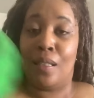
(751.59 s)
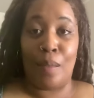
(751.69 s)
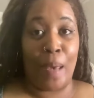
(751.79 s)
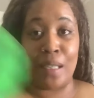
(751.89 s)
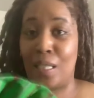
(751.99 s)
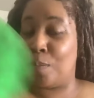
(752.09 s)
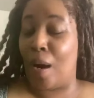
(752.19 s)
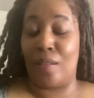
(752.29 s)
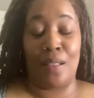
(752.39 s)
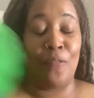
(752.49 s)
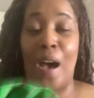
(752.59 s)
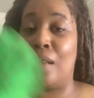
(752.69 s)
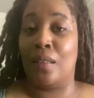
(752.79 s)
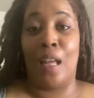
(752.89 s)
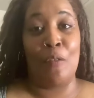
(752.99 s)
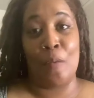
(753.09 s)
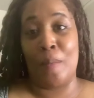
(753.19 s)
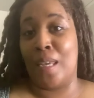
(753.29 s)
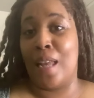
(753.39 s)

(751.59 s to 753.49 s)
to make this person fall in love with me.